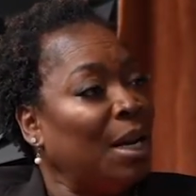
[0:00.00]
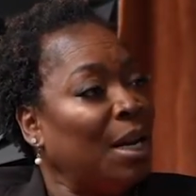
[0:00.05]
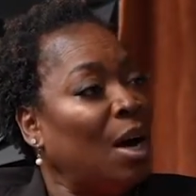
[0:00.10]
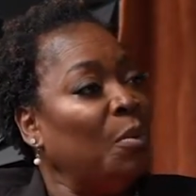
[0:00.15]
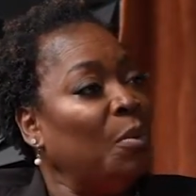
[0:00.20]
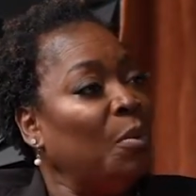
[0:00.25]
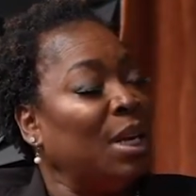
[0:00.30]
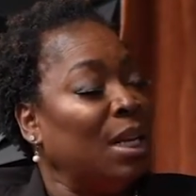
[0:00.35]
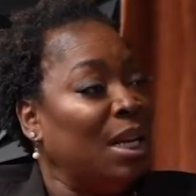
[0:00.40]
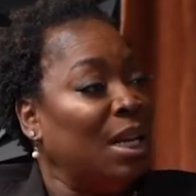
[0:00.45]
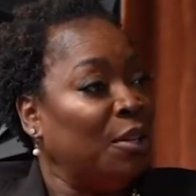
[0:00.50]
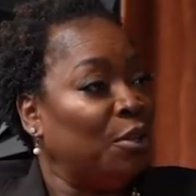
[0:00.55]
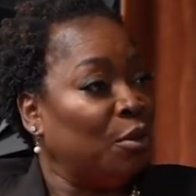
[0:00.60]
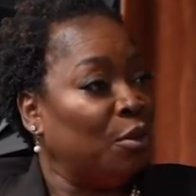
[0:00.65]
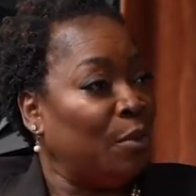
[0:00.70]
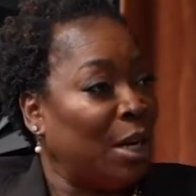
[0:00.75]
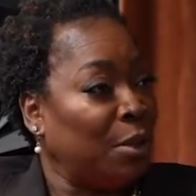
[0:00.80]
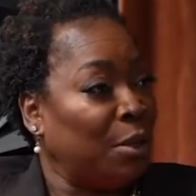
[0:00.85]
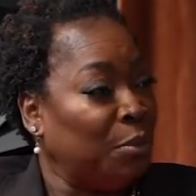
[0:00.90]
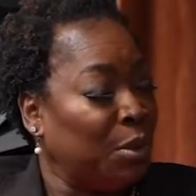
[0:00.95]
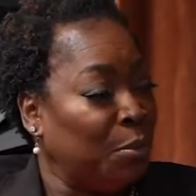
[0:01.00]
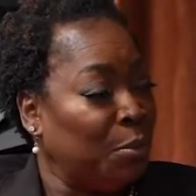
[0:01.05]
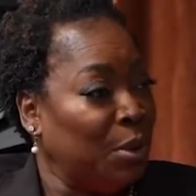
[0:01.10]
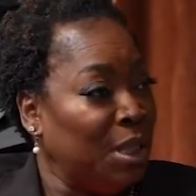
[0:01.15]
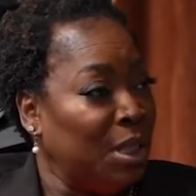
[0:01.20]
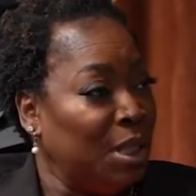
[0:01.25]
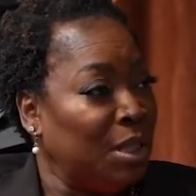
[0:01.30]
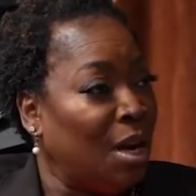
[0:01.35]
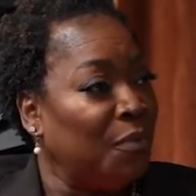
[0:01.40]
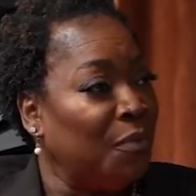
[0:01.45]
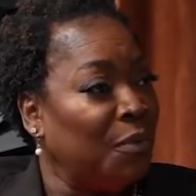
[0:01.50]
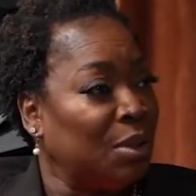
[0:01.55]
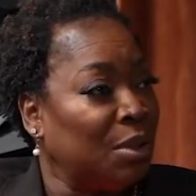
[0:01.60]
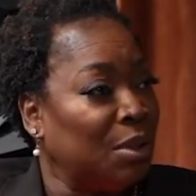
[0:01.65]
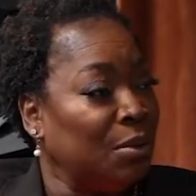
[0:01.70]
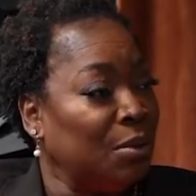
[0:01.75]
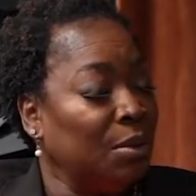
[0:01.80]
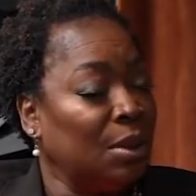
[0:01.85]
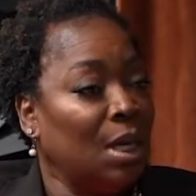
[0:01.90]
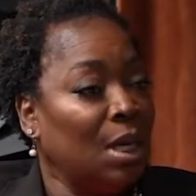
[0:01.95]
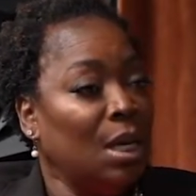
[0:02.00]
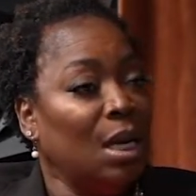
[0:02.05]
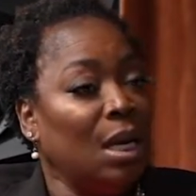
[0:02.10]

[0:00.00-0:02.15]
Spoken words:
how we can interact with police officers